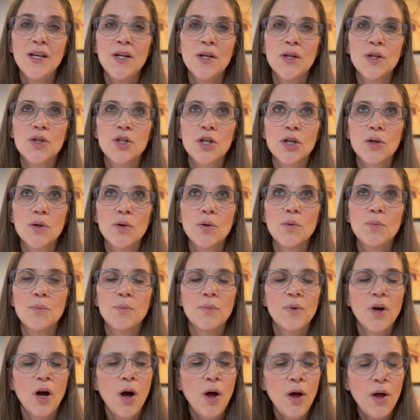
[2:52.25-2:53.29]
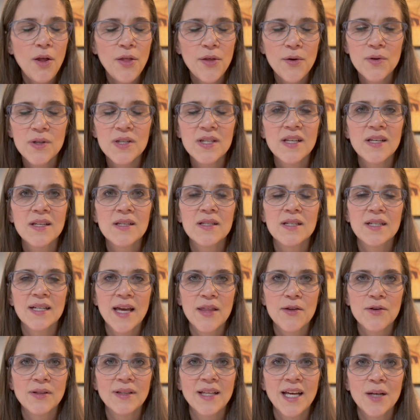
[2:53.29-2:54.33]
So all those things
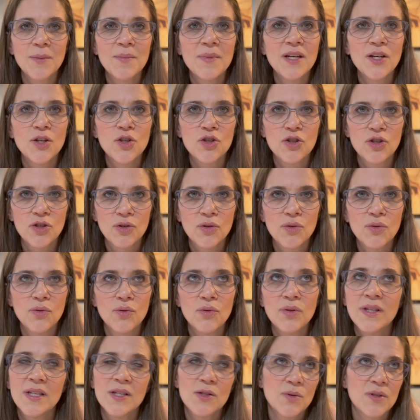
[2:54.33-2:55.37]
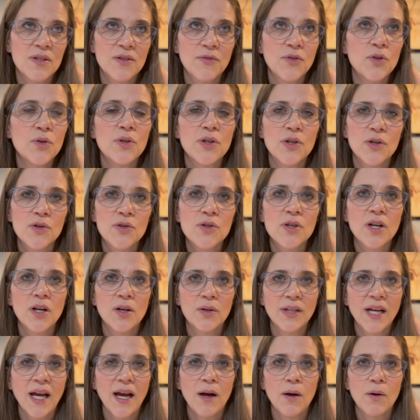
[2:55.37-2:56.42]
together led me to, and this was a few years ago
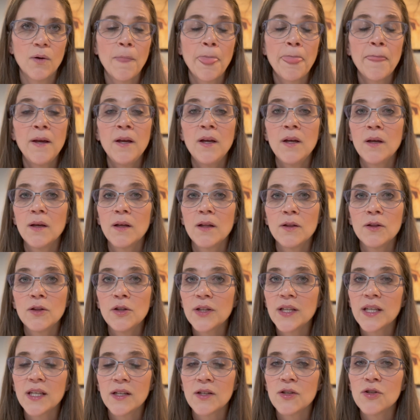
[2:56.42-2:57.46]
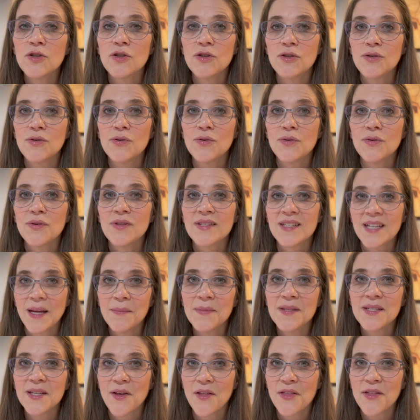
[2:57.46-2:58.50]
now, look into stem
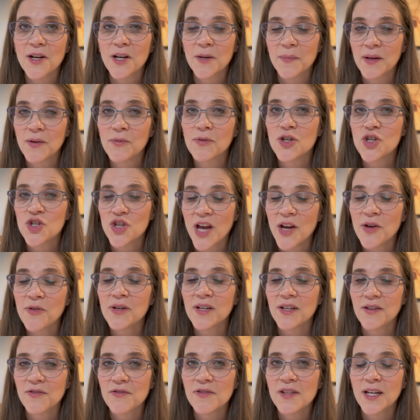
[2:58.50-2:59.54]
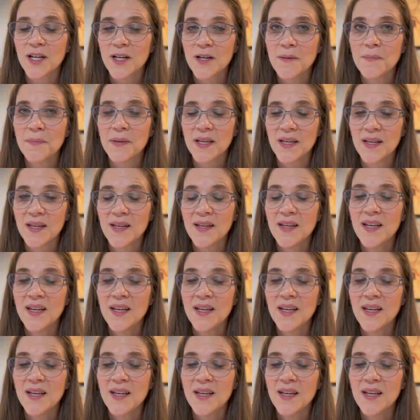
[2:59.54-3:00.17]
cell therapy, regenerative therapy,